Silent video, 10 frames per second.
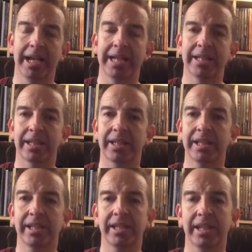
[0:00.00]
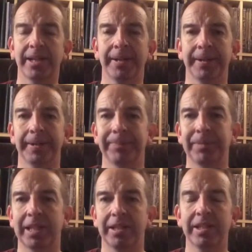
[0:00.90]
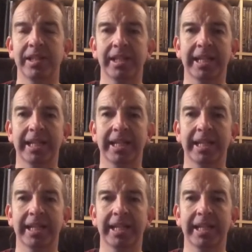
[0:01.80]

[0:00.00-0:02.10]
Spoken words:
that this is a